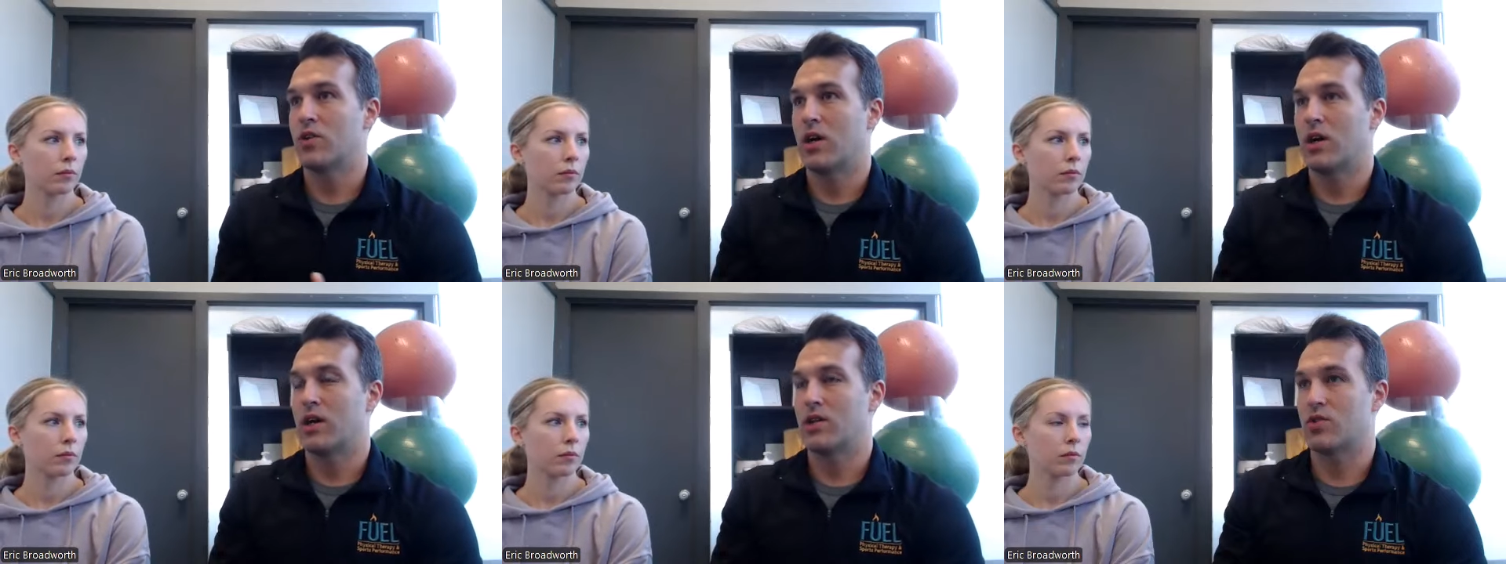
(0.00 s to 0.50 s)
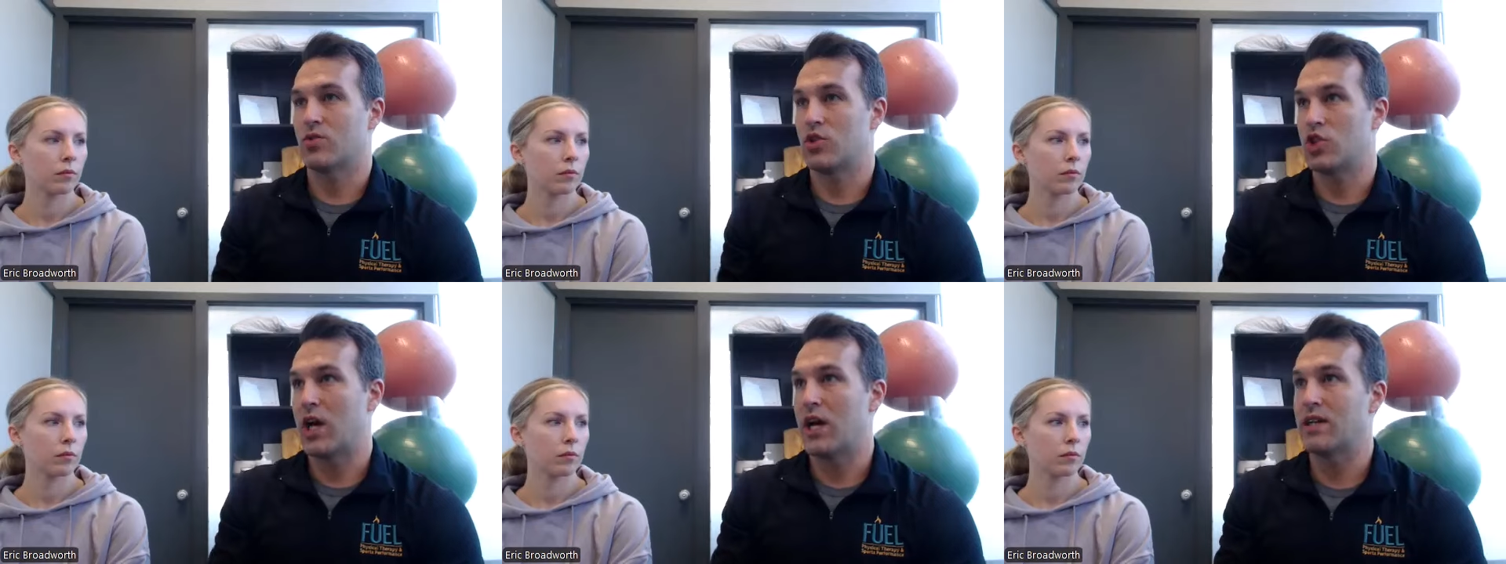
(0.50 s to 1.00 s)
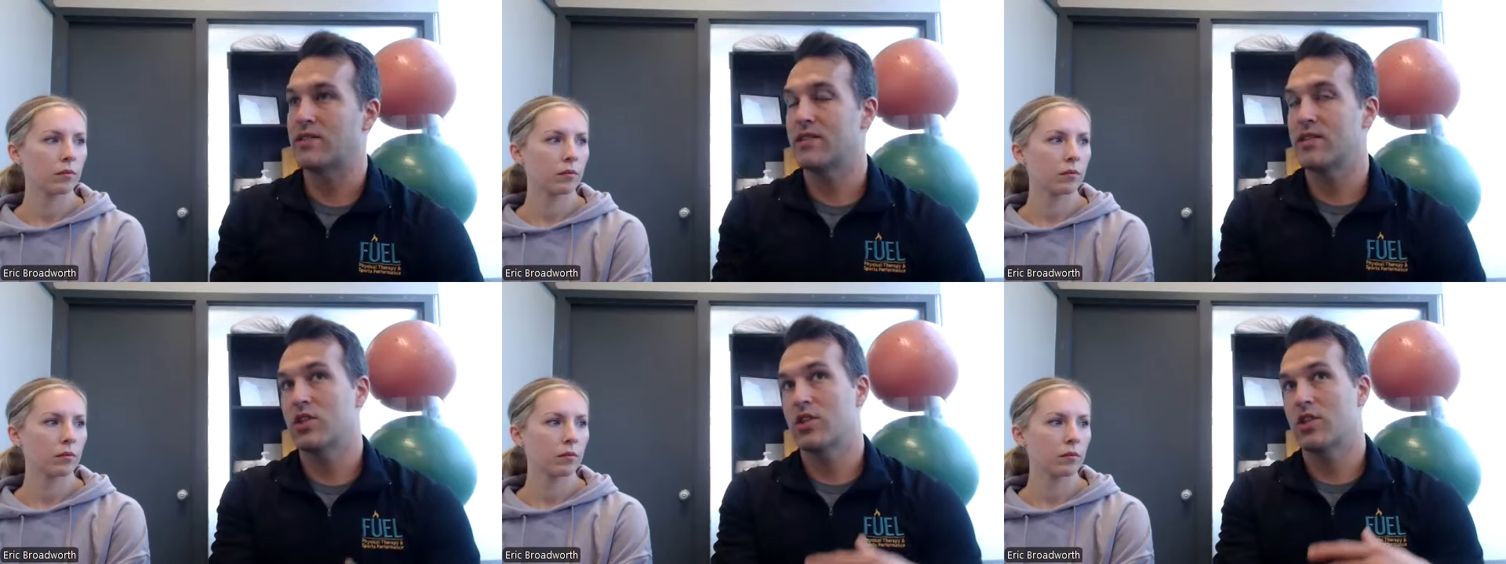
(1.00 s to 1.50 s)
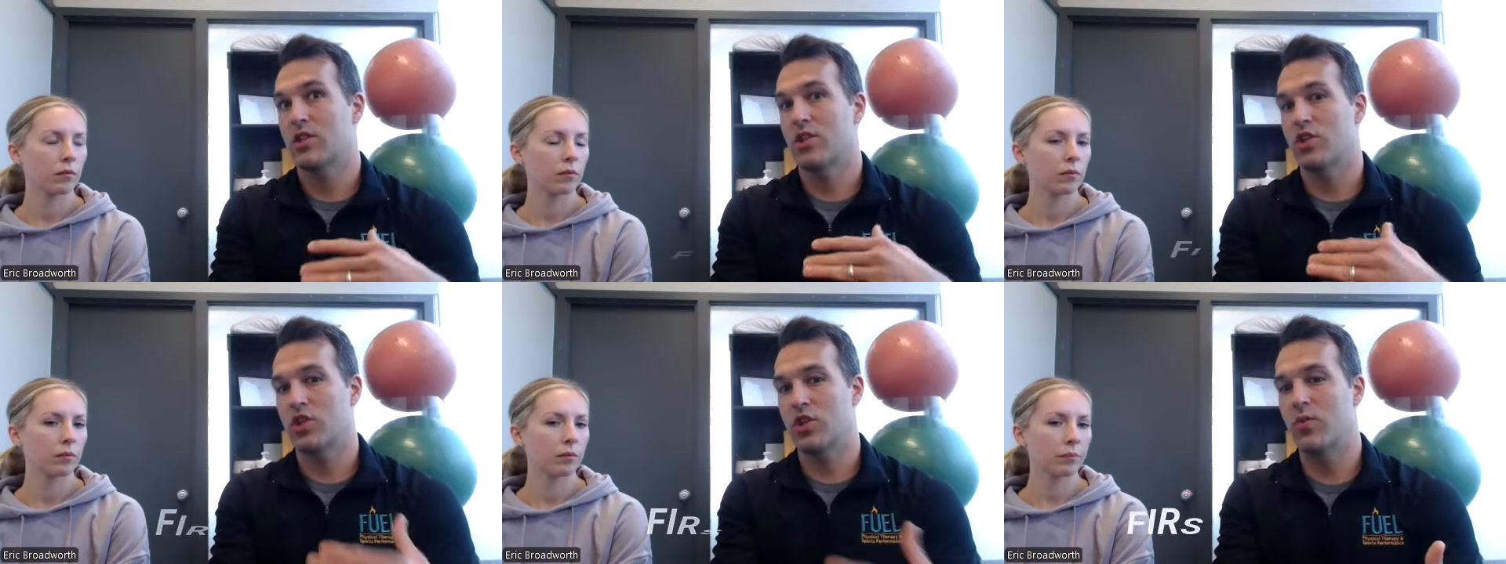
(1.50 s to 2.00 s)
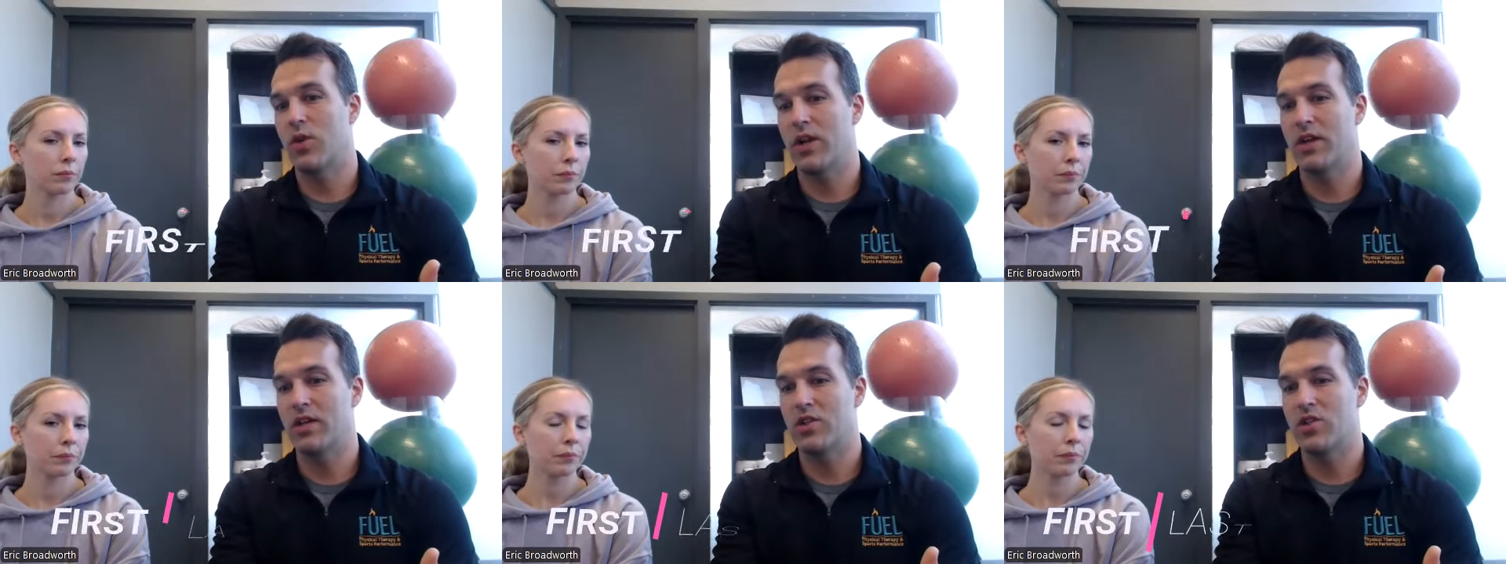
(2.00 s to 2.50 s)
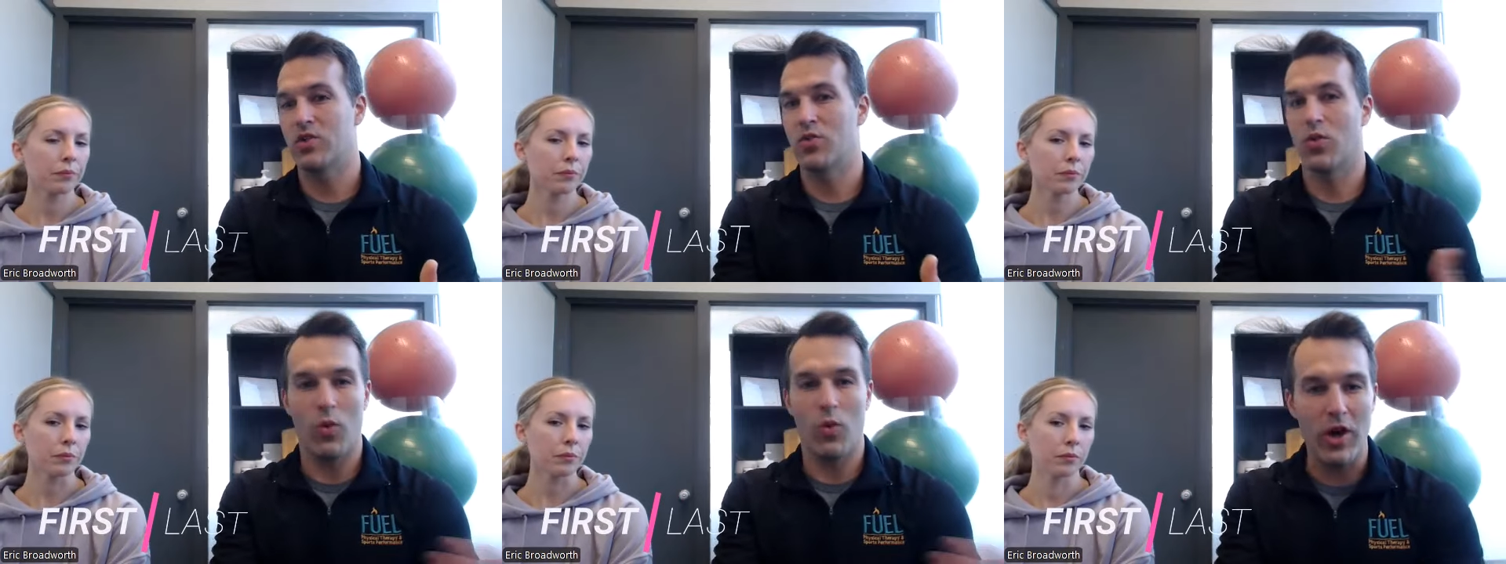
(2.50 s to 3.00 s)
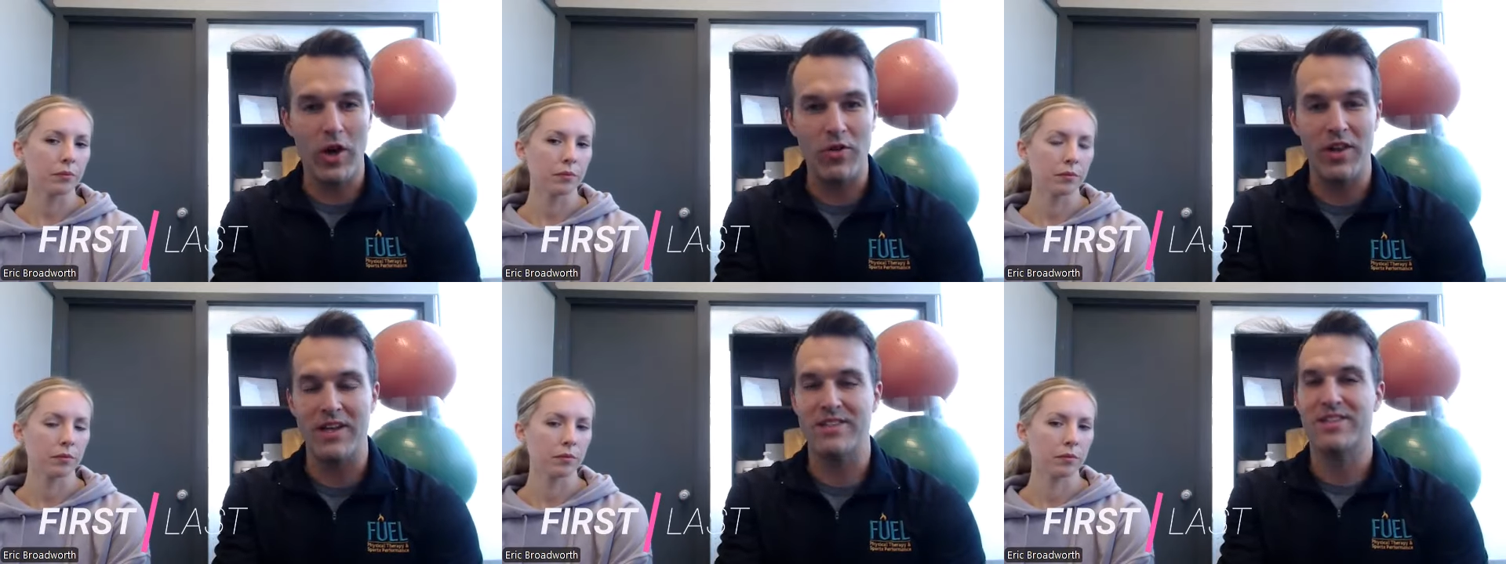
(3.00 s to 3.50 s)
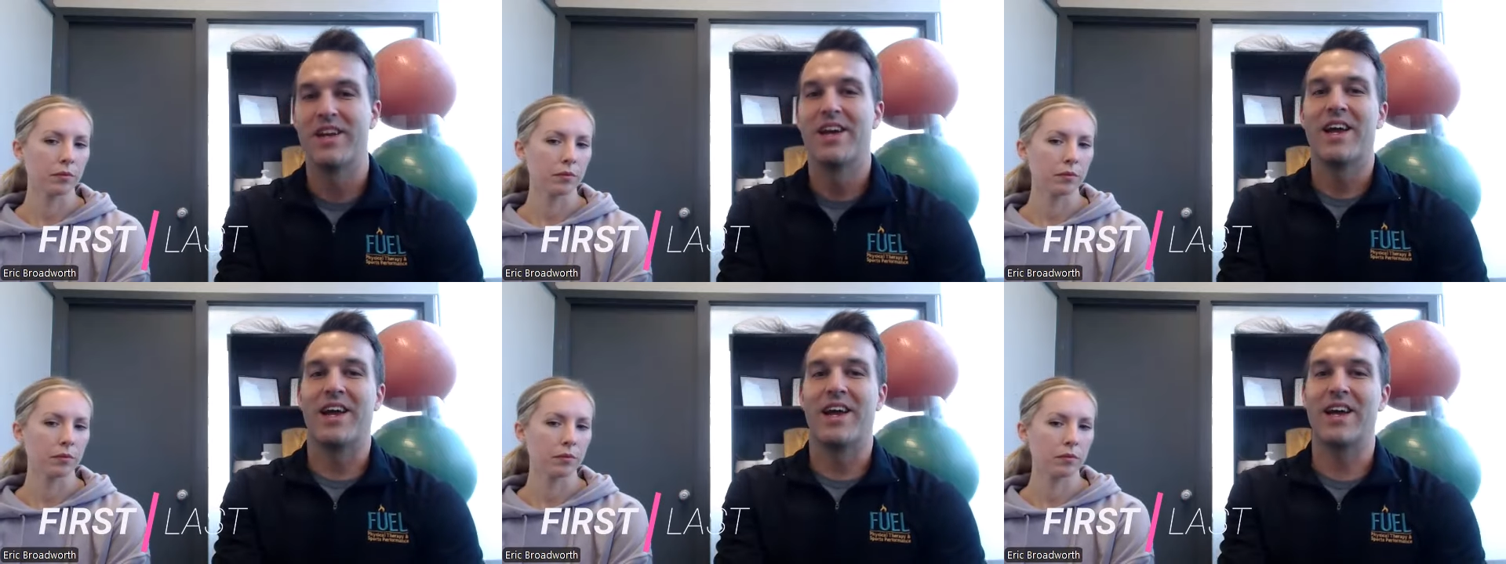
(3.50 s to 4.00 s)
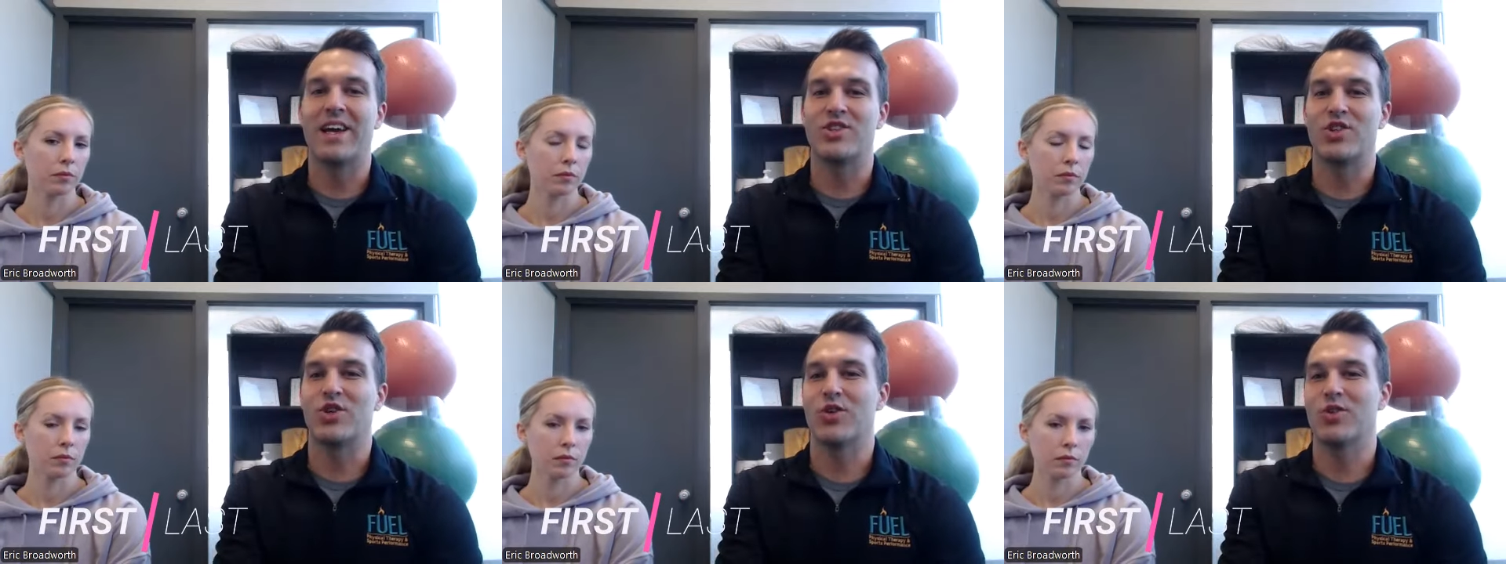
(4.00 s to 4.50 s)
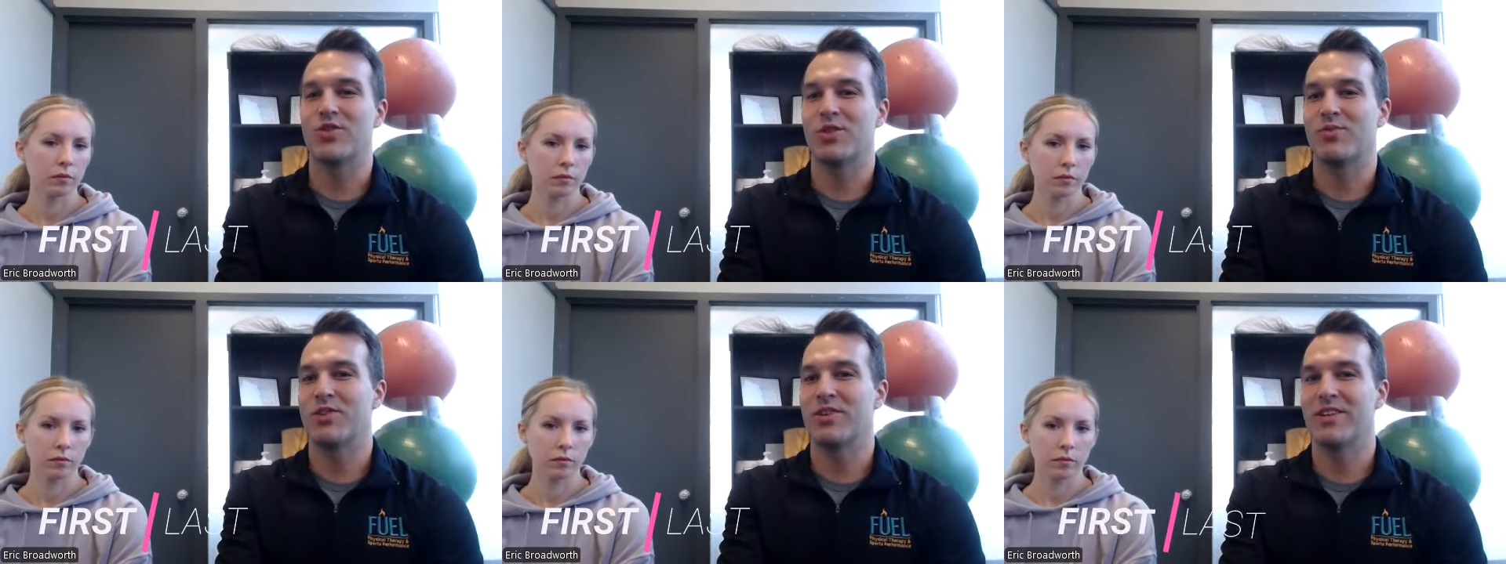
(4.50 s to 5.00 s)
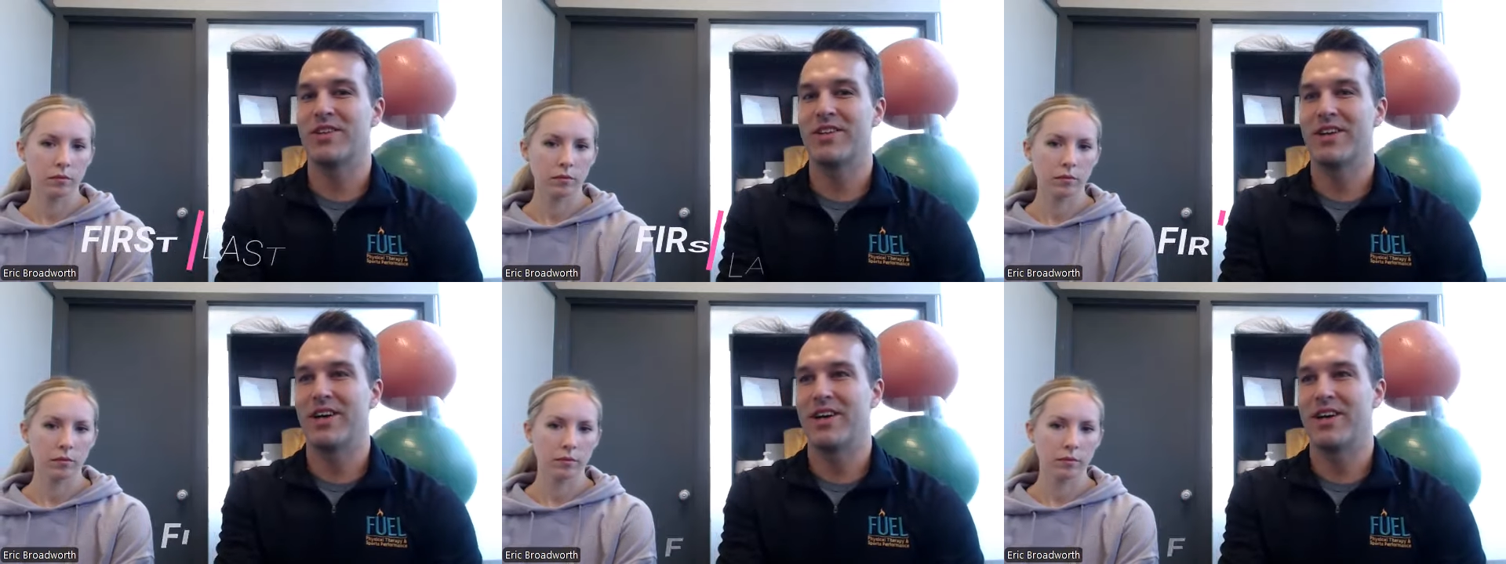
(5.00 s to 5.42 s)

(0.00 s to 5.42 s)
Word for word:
Speaker 1: so Jess, she went to her workout class and she heard someone,